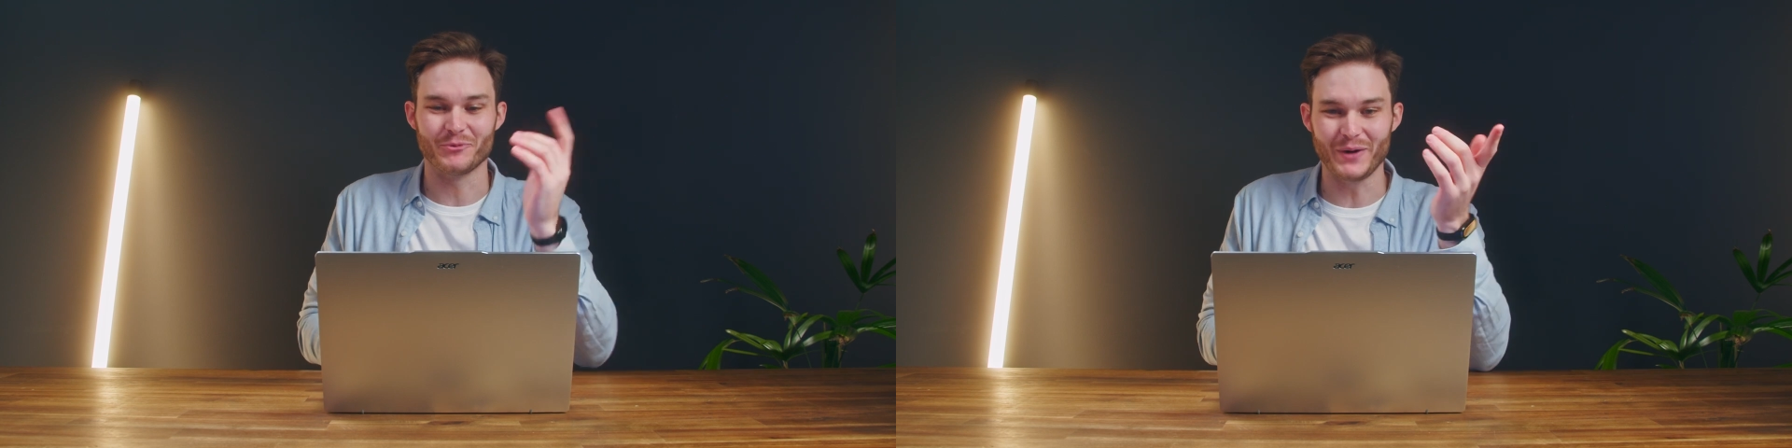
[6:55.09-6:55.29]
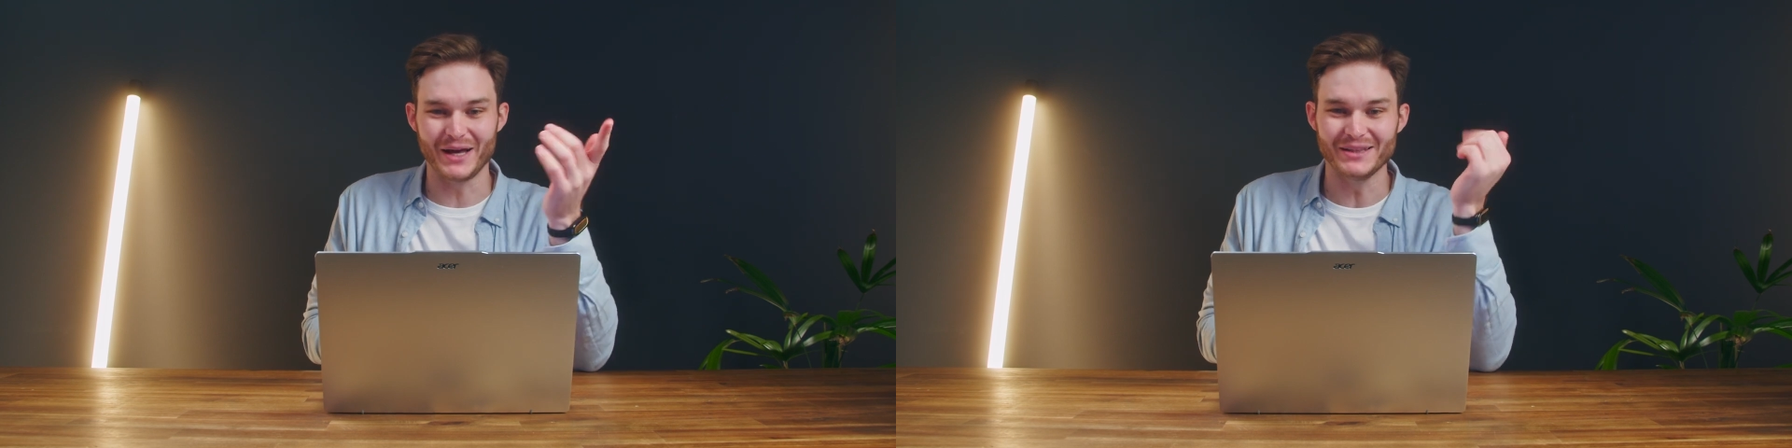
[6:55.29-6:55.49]

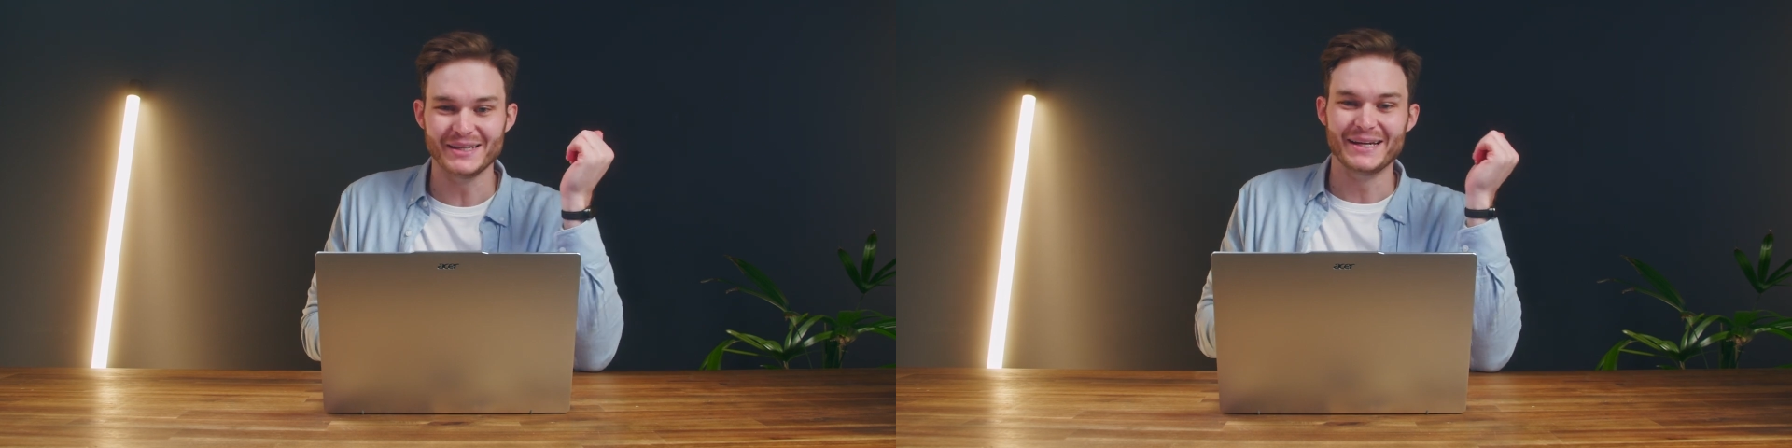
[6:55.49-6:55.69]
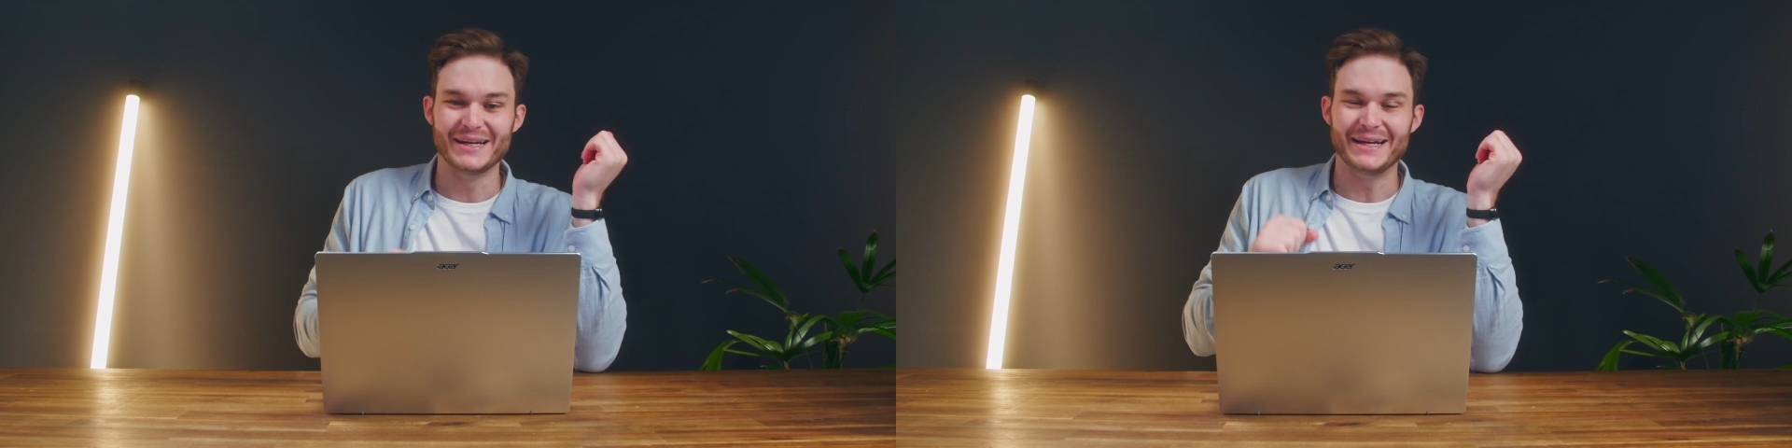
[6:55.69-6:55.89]
Well,
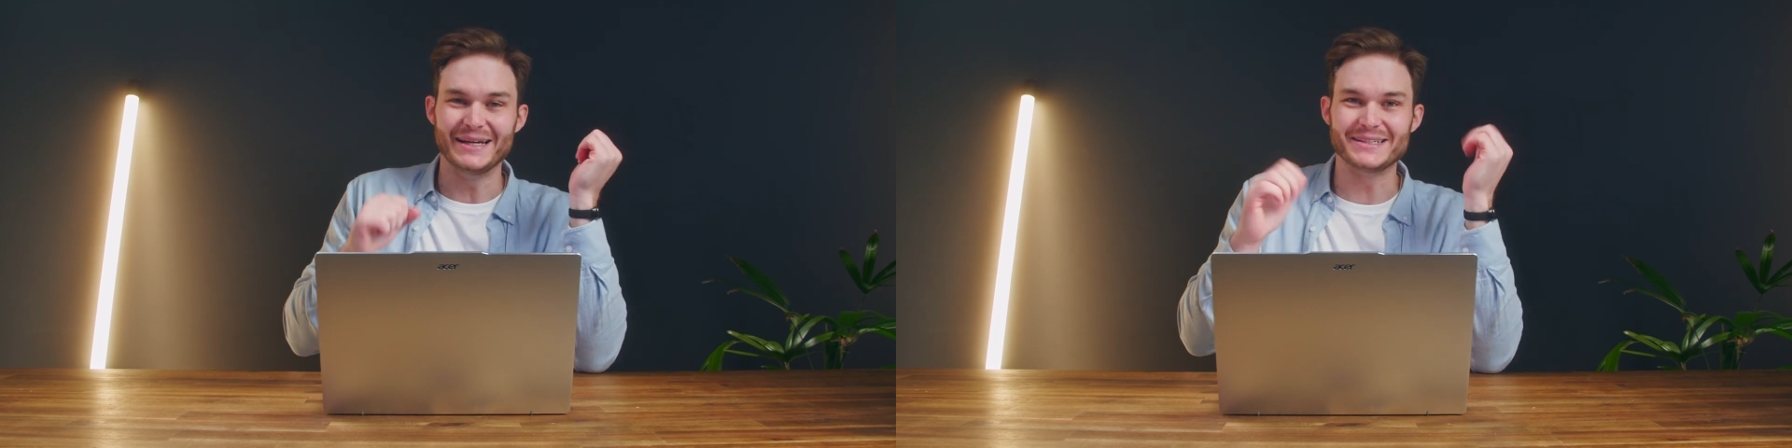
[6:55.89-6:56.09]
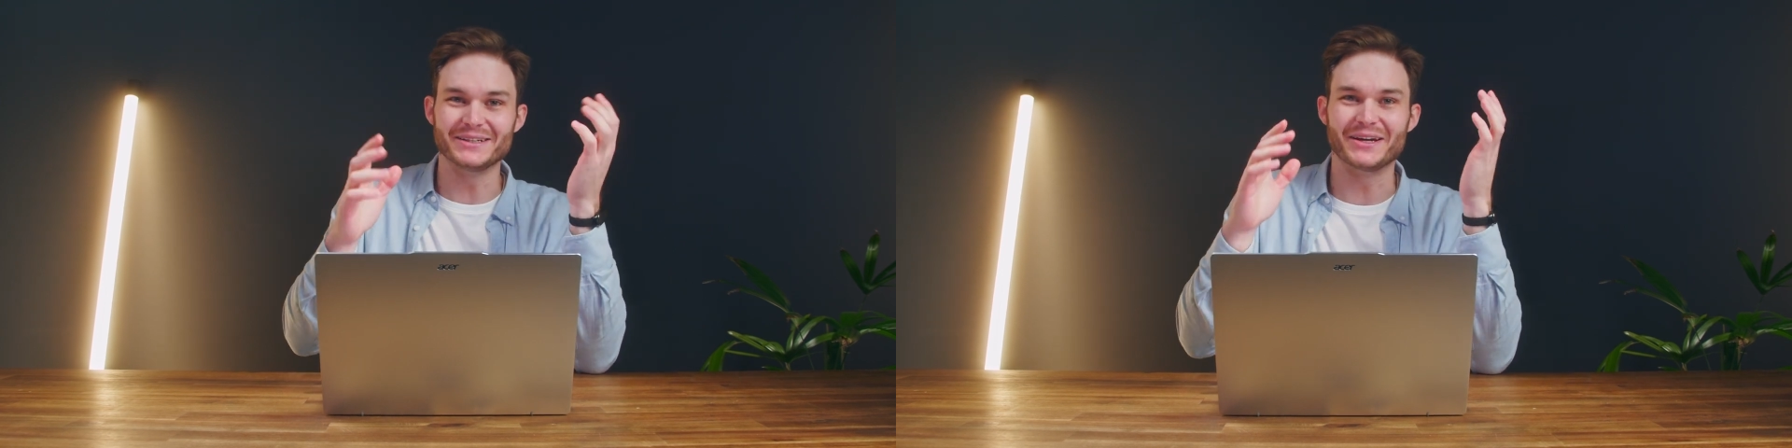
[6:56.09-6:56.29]

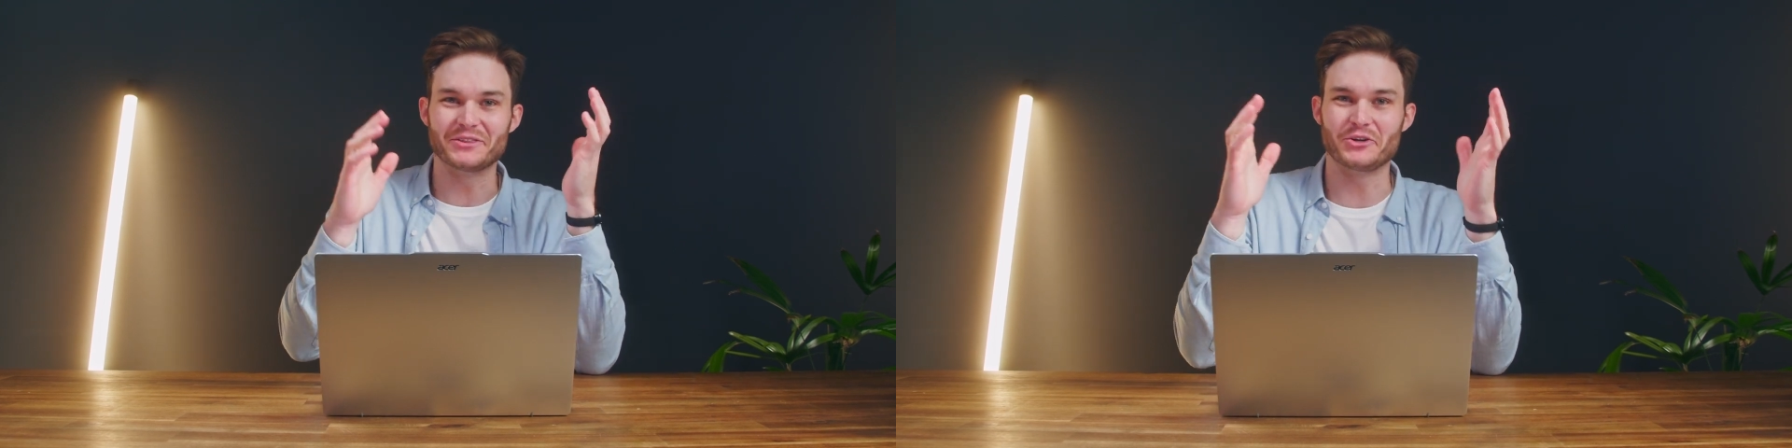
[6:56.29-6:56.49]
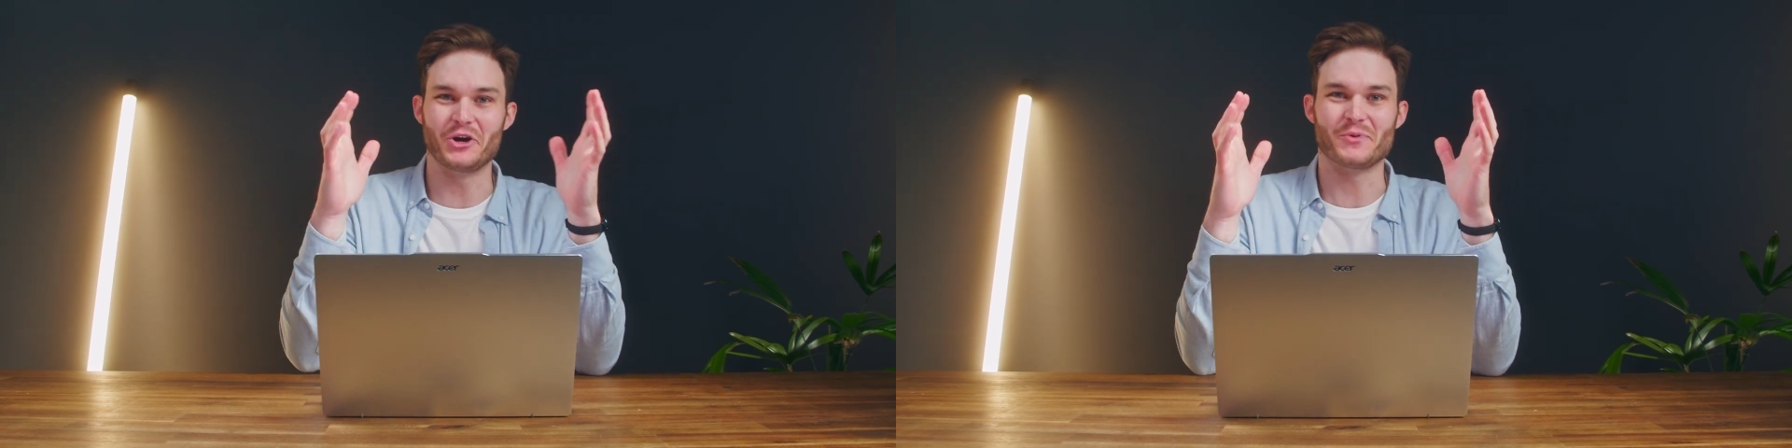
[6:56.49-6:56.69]
it didn't like
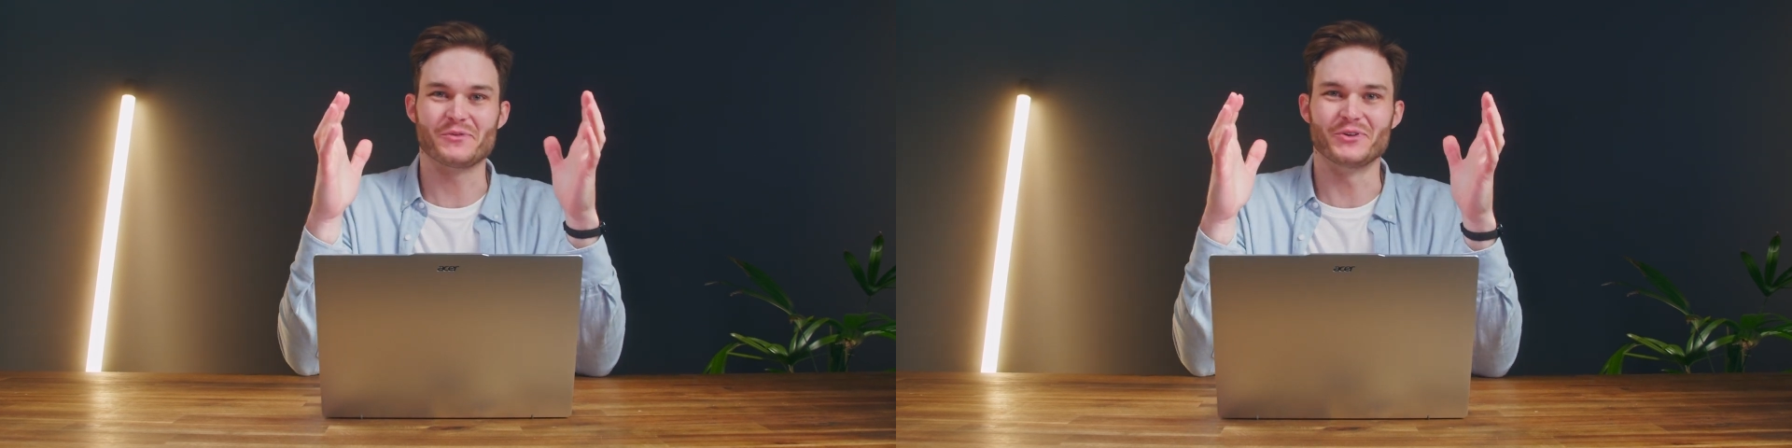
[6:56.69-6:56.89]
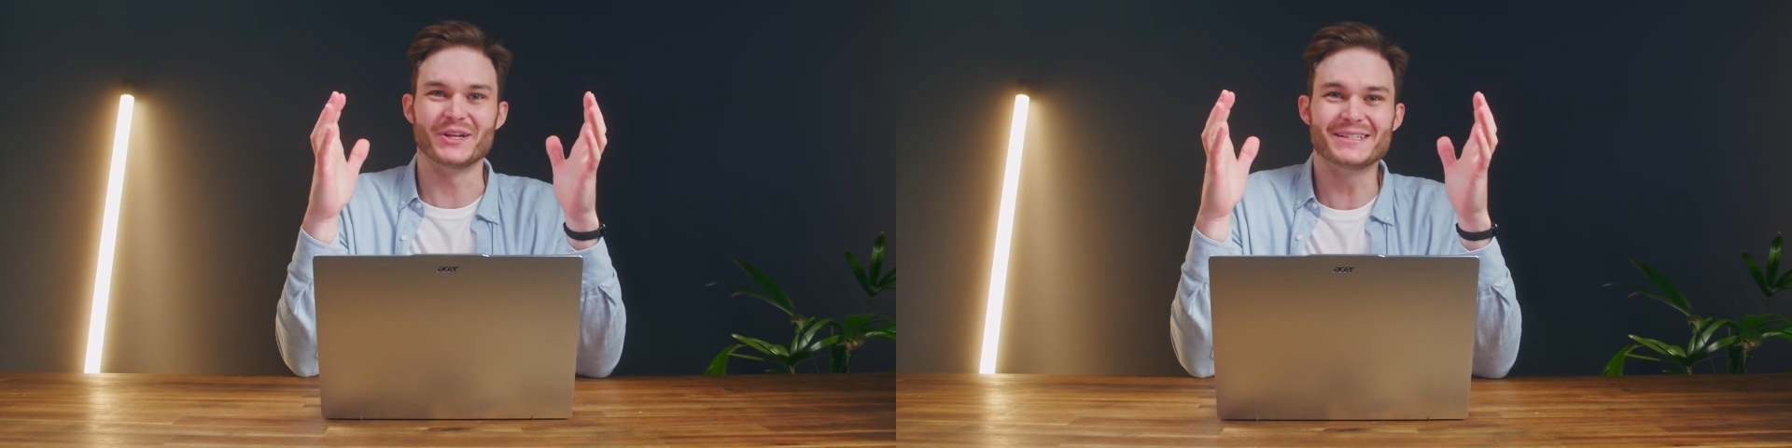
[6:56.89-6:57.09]
the GoPro
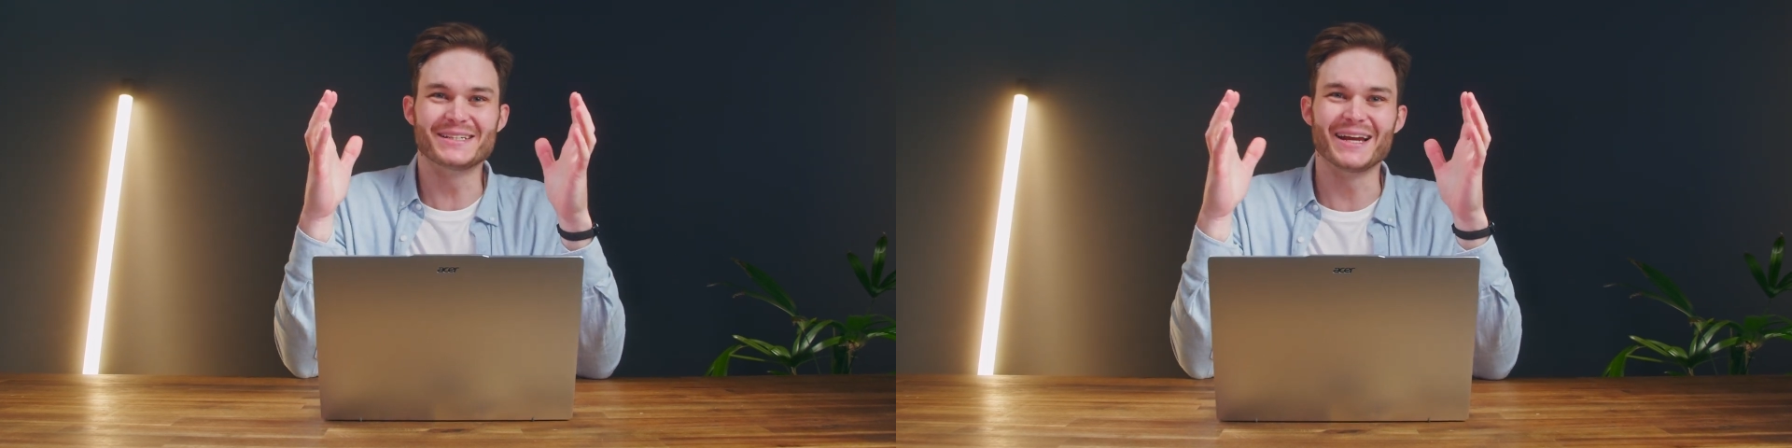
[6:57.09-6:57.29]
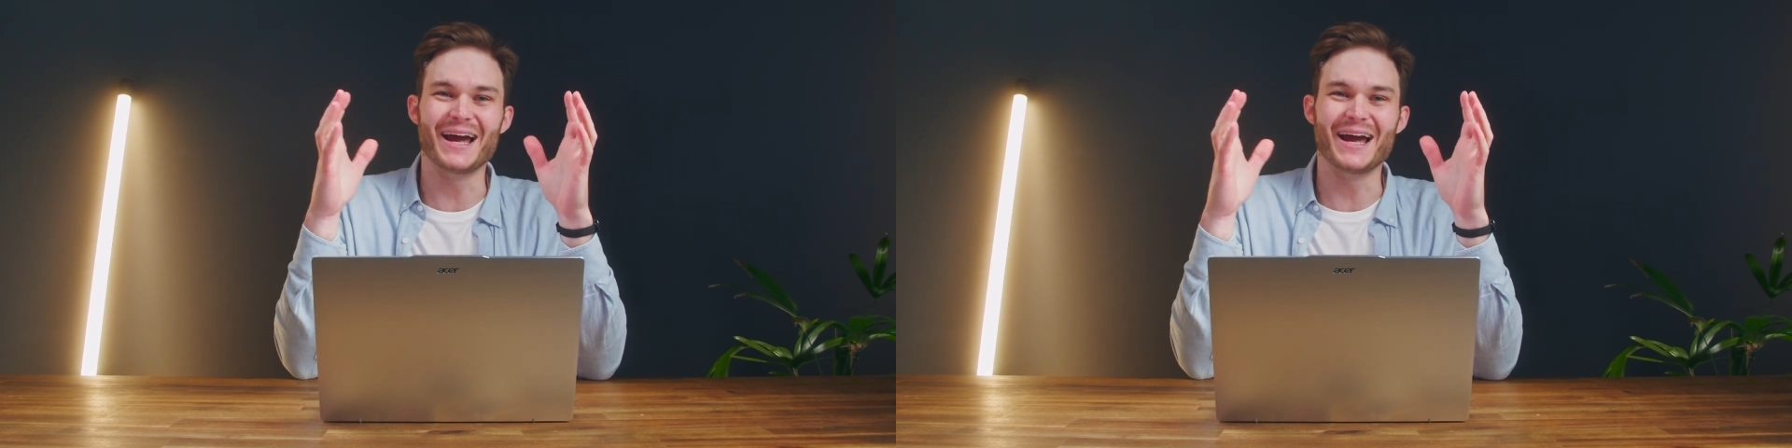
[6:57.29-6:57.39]
footage